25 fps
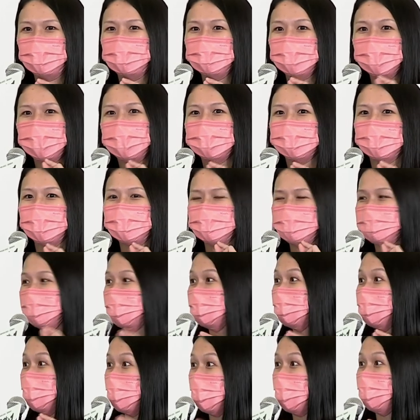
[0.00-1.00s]
on what we
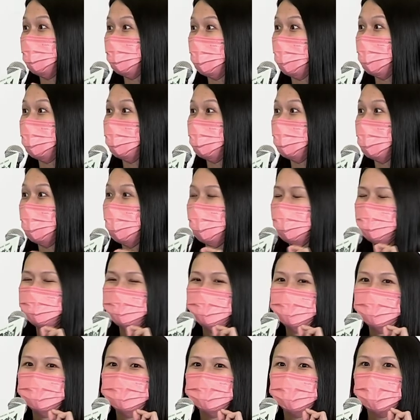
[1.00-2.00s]
can deliver to the
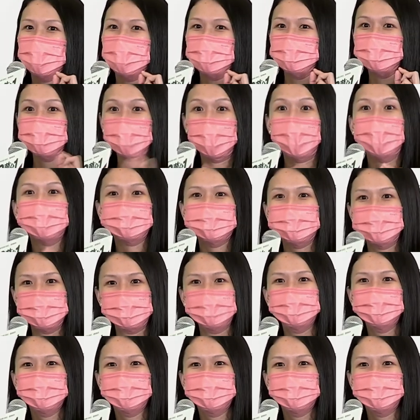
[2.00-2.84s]
students in their learning.